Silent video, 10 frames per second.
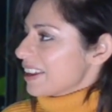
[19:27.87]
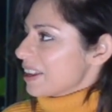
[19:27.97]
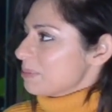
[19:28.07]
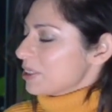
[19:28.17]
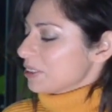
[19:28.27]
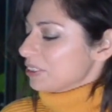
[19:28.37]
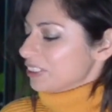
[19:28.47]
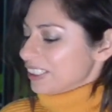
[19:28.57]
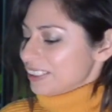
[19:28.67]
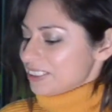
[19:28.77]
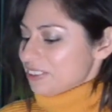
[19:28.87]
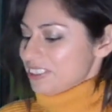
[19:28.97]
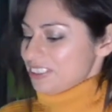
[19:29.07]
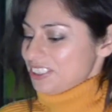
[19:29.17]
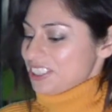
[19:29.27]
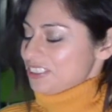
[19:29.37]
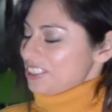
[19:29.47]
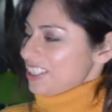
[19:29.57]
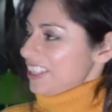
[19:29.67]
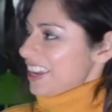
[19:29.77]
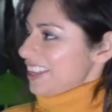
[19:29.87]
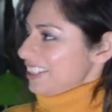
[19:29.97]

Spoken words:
Absolutely. So cheers to that.